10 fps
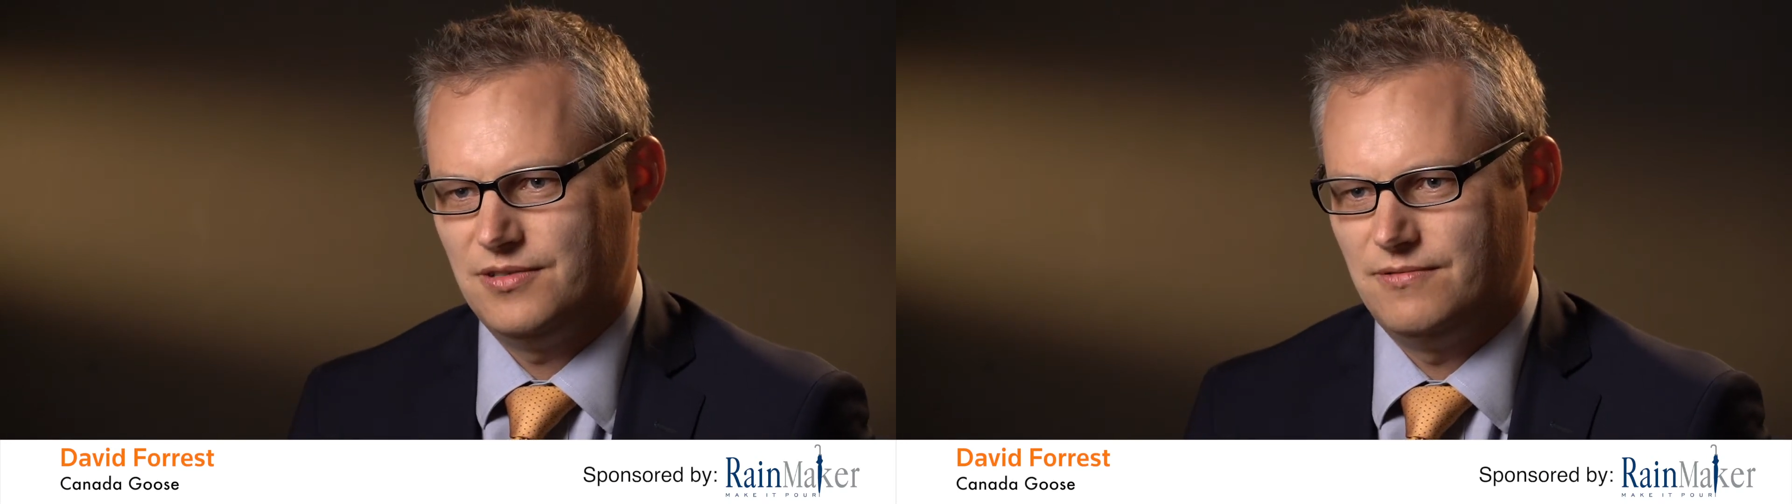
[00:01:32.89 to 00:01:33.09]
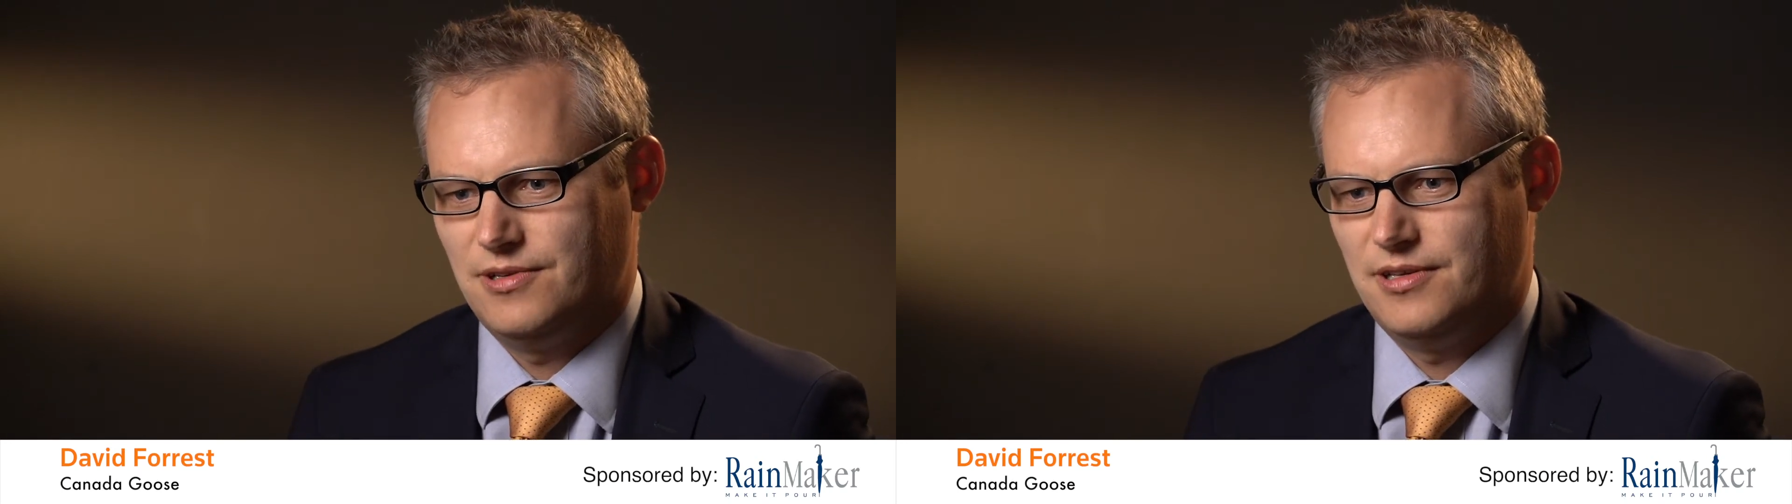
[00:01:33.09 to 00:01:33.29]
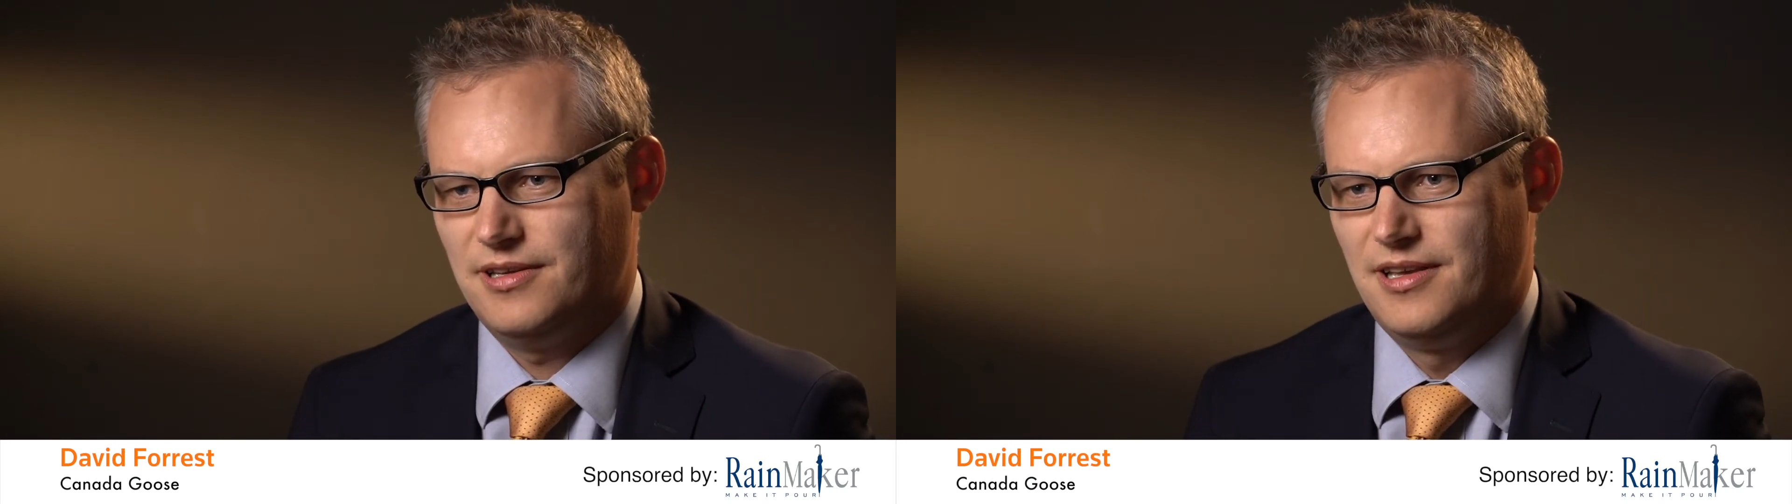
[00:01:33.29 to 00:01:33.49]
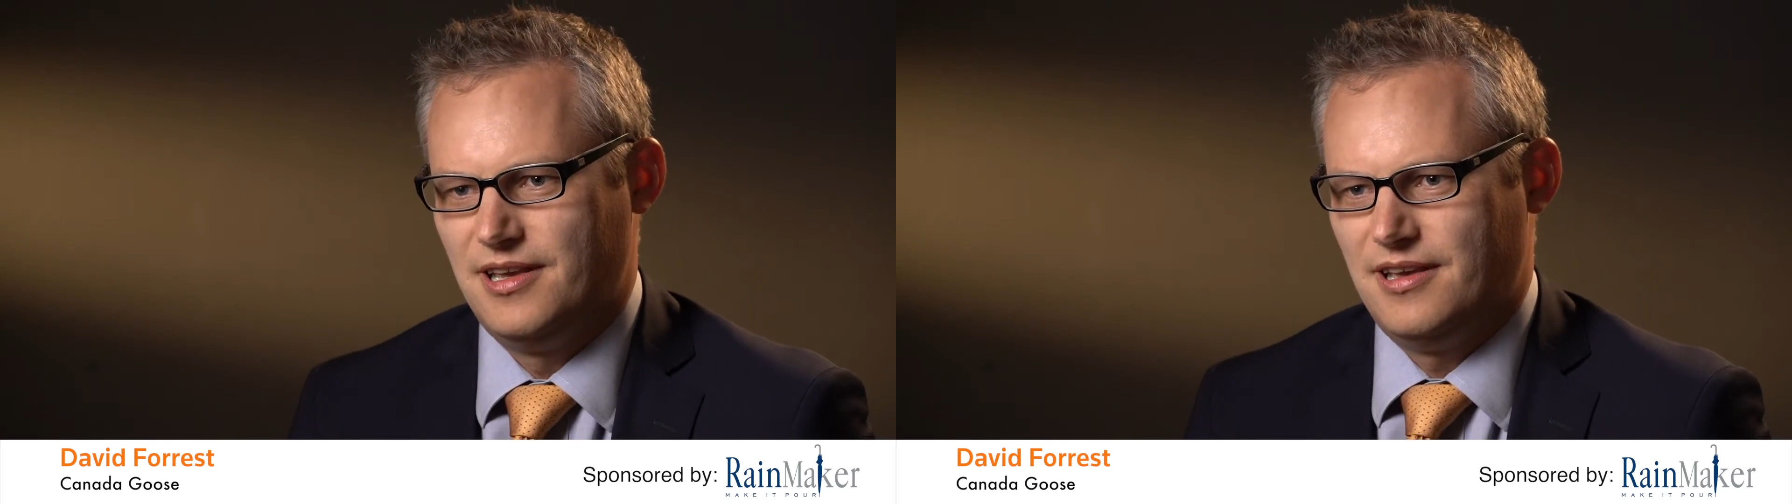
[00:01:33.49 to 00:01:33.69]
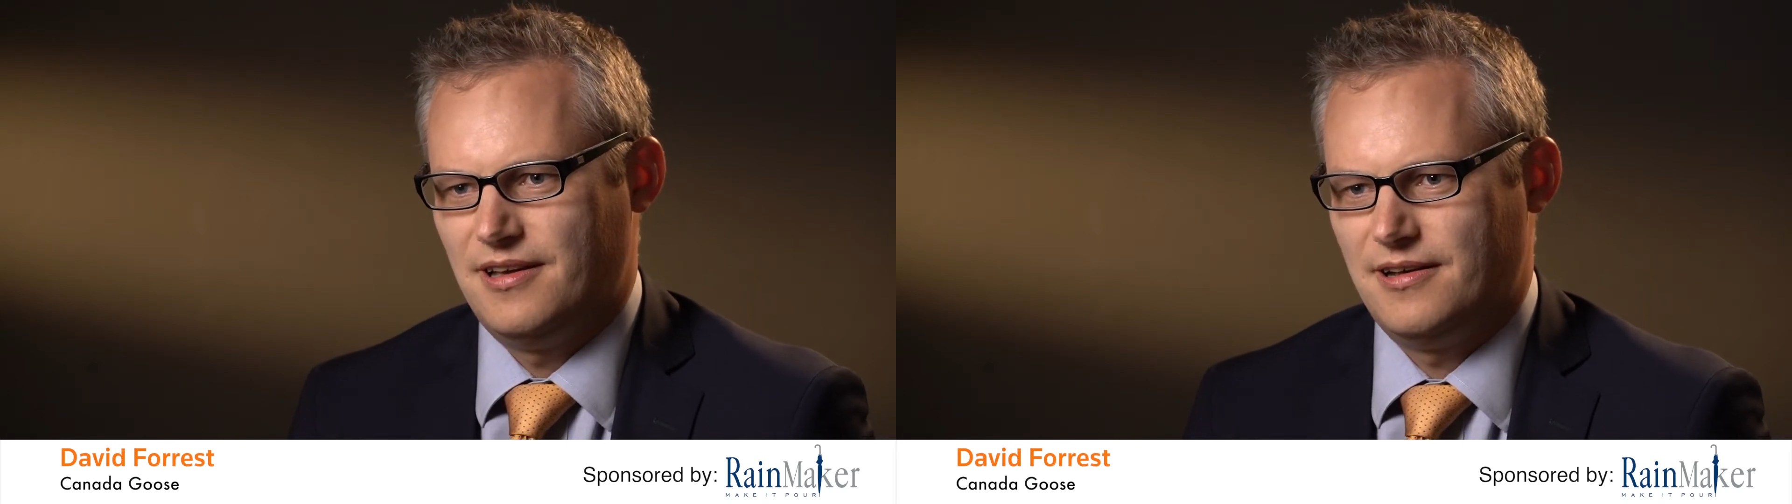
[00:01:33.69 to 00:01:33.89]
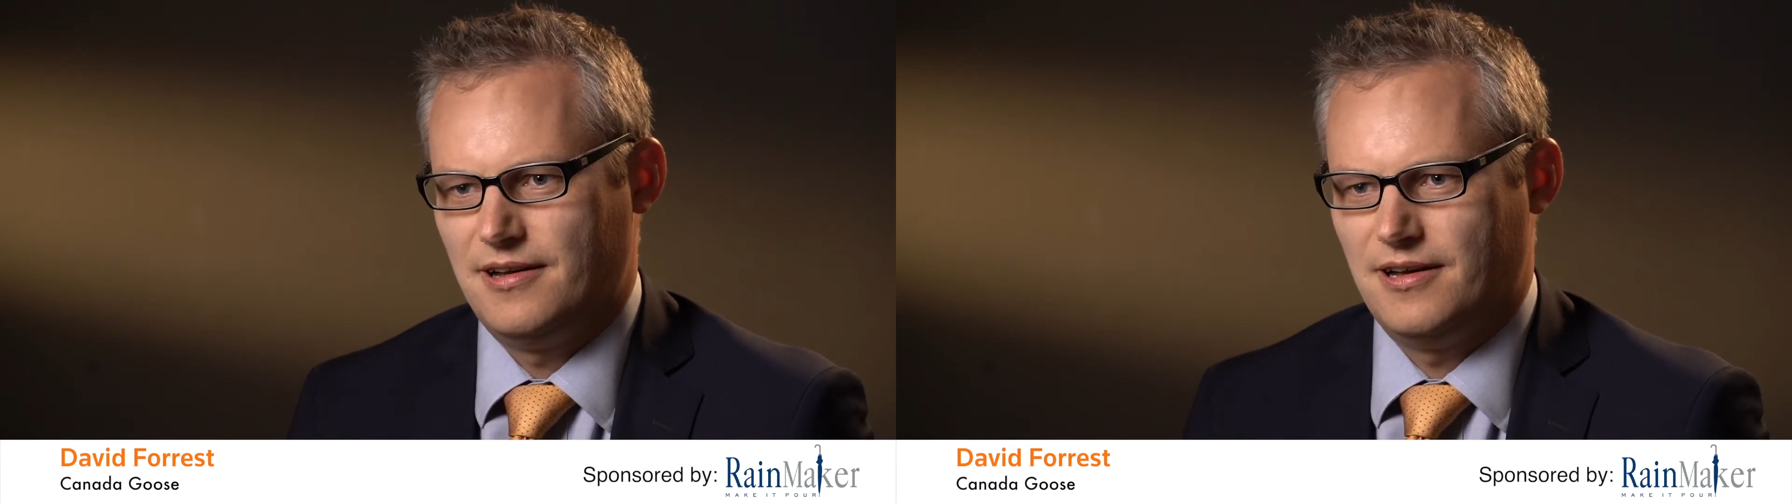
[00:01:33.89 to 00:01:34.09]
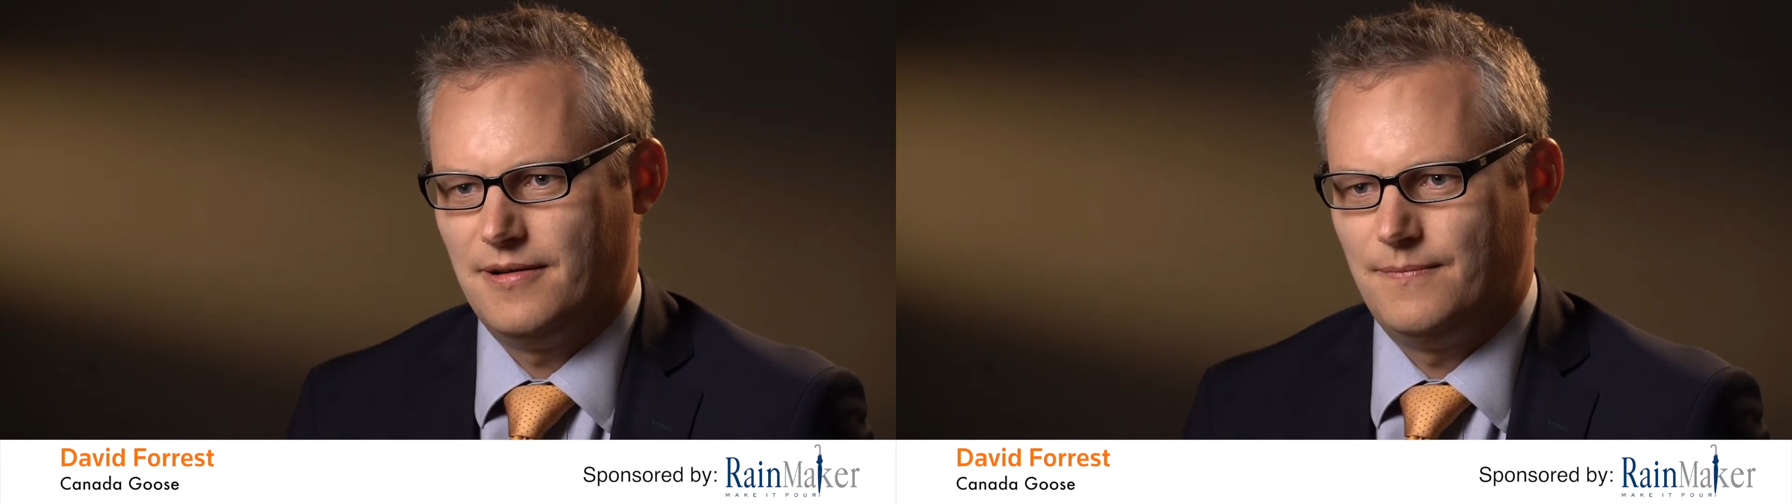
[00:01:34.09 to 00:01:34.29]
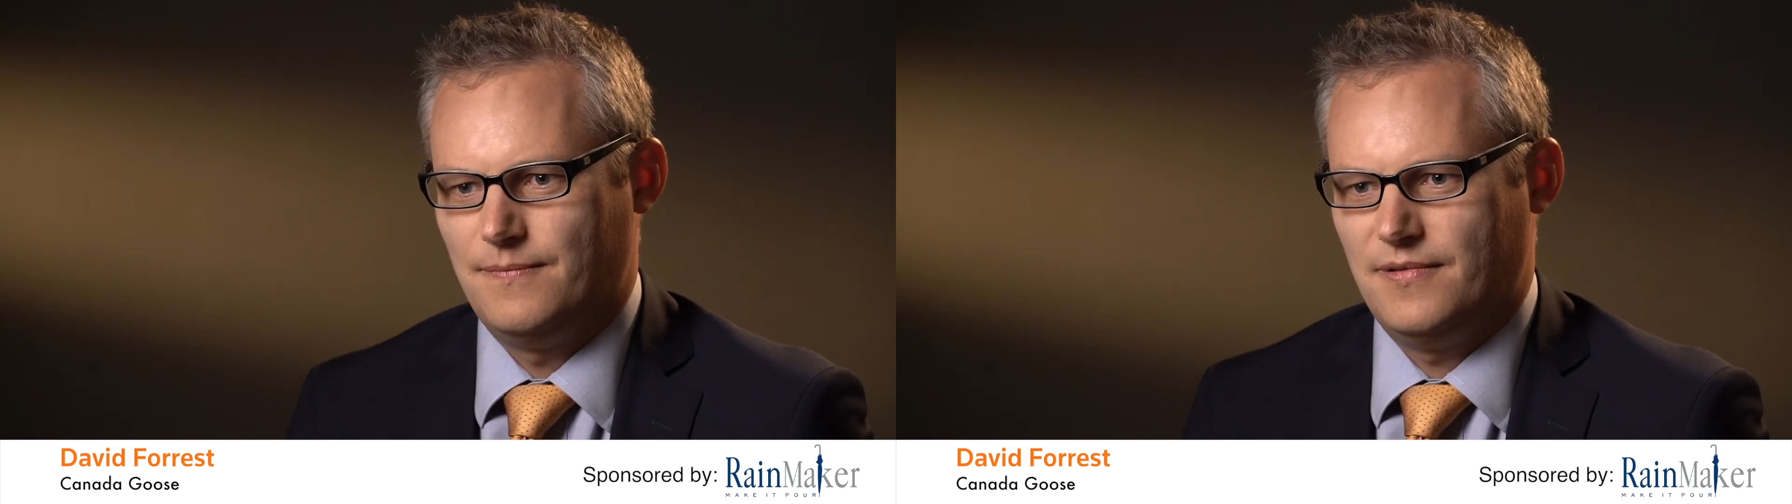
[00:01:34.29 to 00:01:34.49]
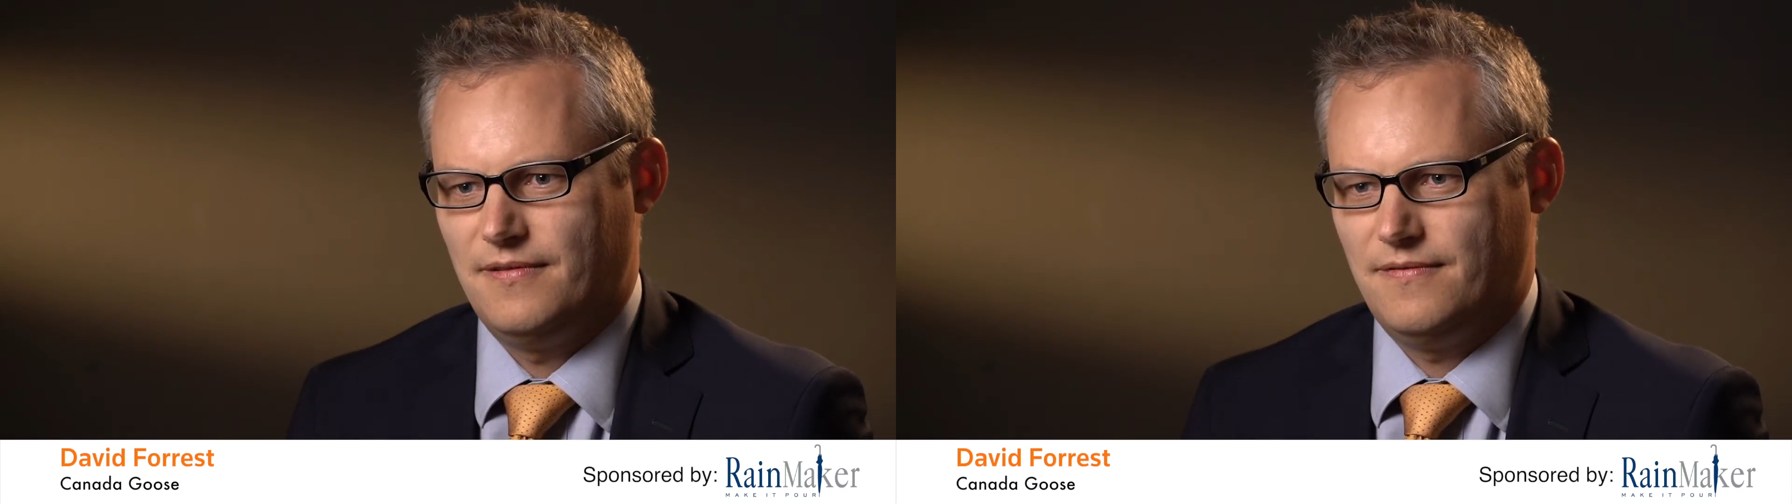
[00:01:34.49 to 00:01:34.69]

and really um,